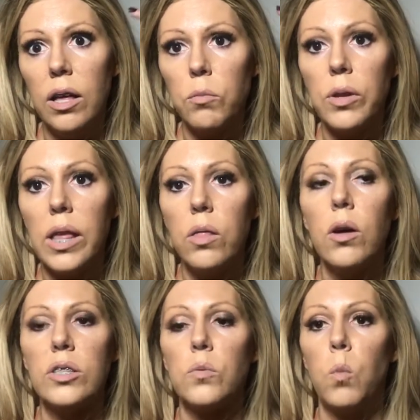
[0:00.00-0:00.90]
really
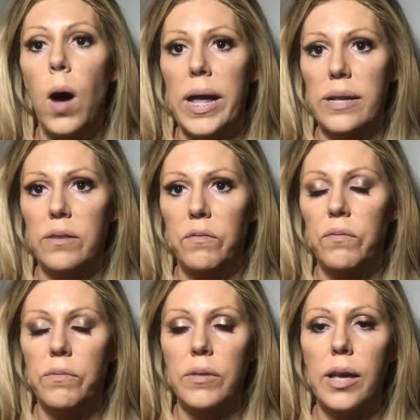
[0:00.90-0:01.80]
looks white,
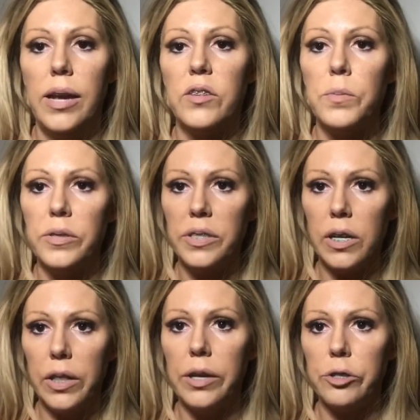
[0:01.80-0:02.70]
and it's supposed to
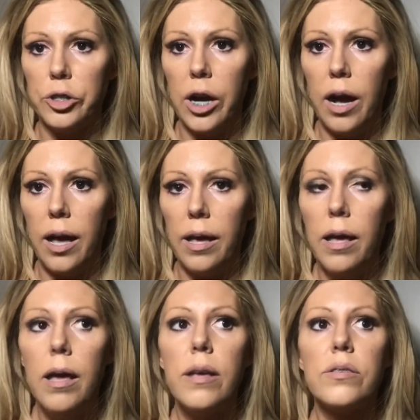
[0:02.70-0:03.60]
clear dry.
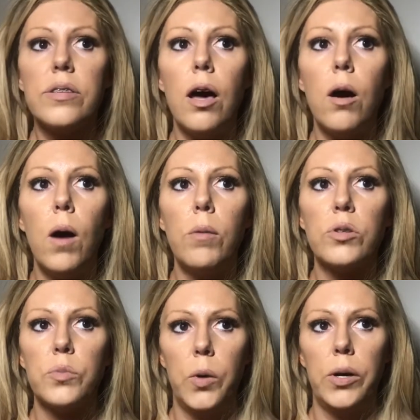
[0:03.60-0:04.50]
So I was
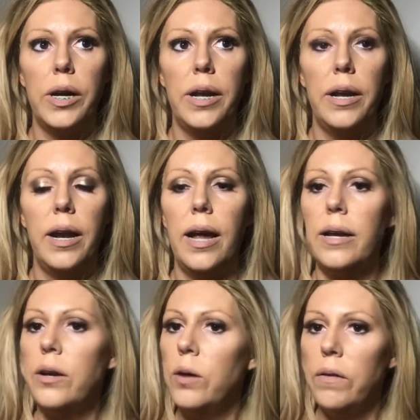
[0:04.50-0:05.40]
worried, and I
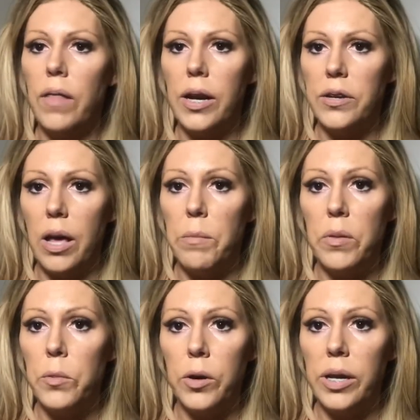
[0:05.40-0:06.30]
don't have a lot of time in the
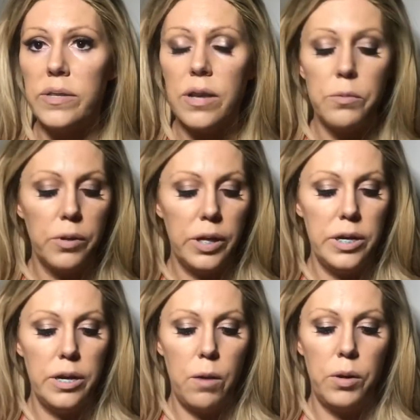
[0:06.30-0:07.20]
mornings. I really did
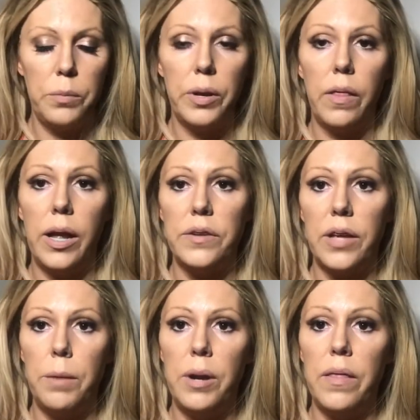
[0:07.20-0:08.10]
not want to put a lot of
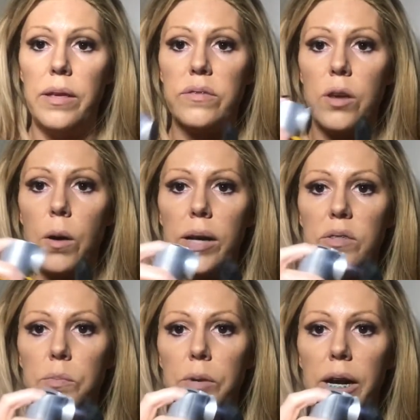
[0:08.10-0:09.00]
time into this, so I
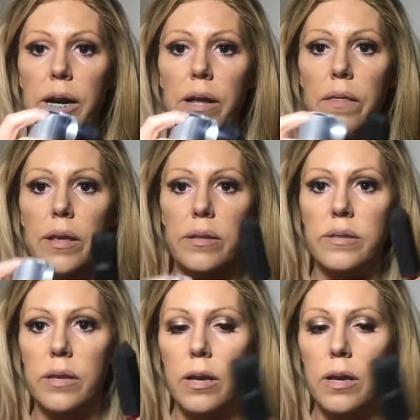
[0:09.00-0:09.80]
sprayed this